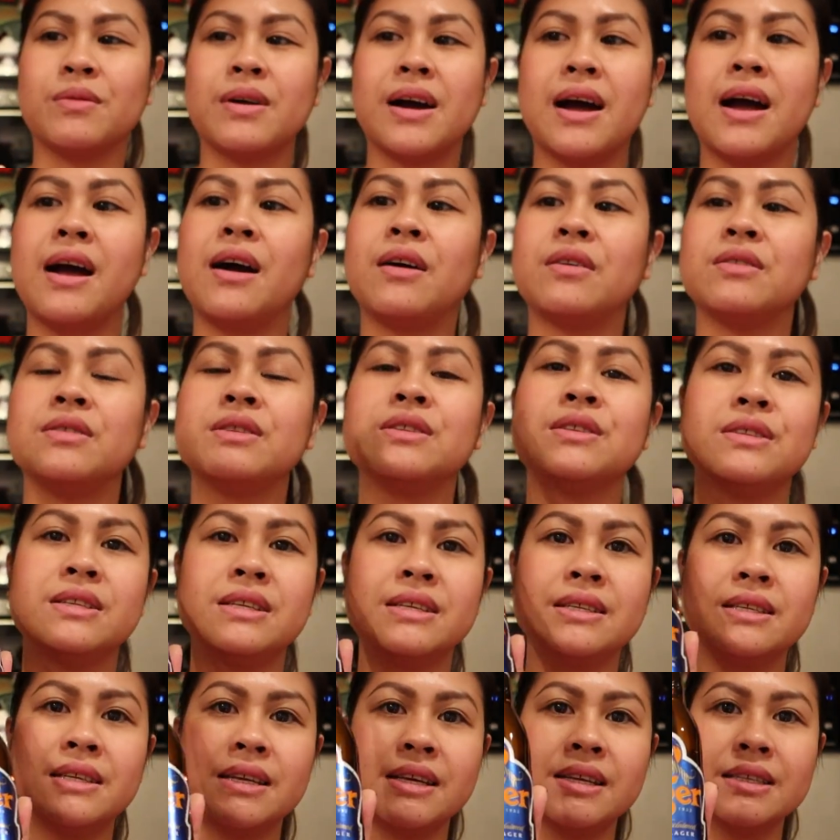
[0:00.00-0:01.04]
Wow. So
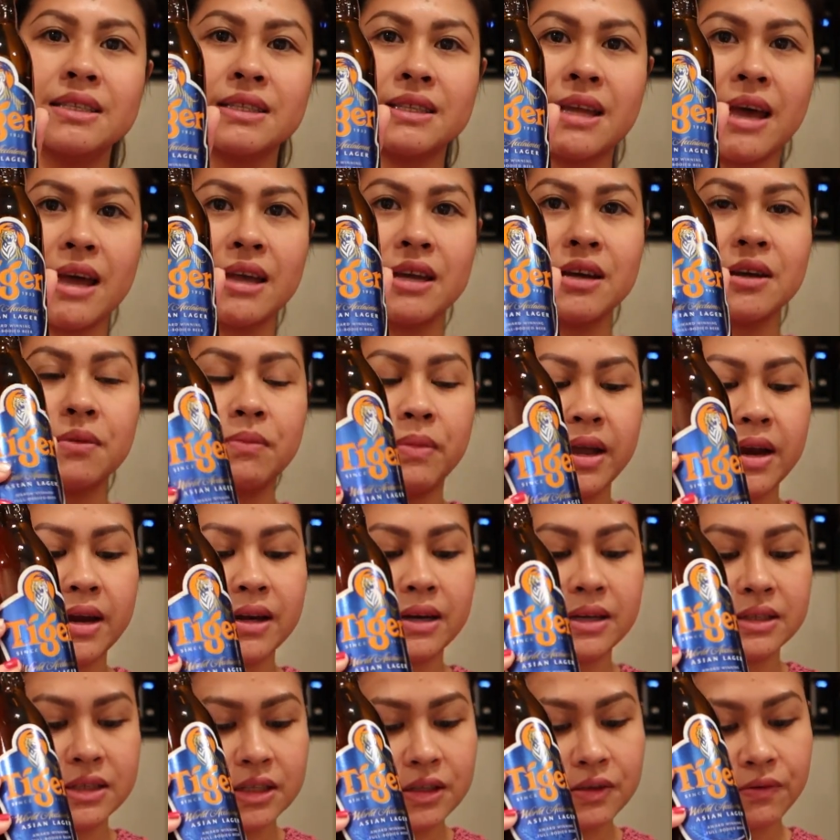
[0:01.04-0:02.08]
this is Tiger
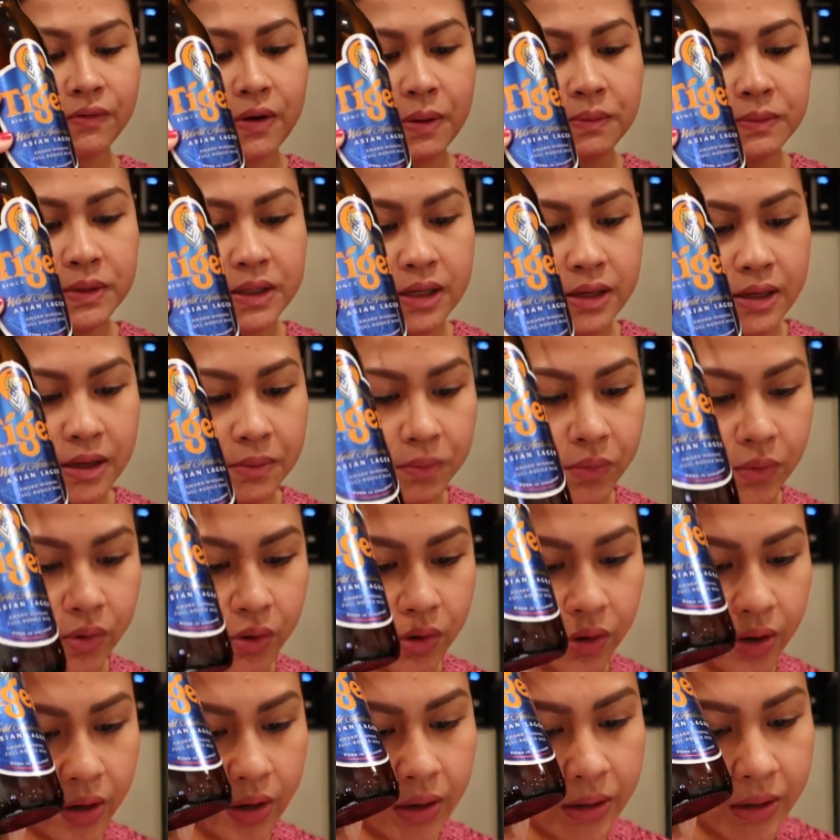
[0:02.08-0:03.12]
beer. This is from
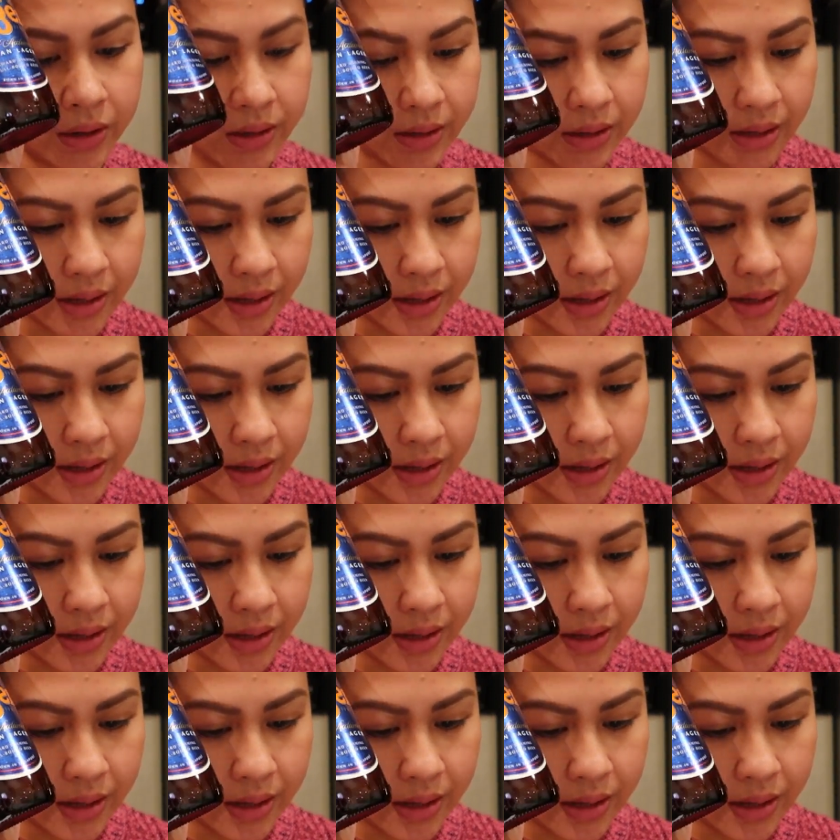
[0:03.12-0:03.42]
Singapore.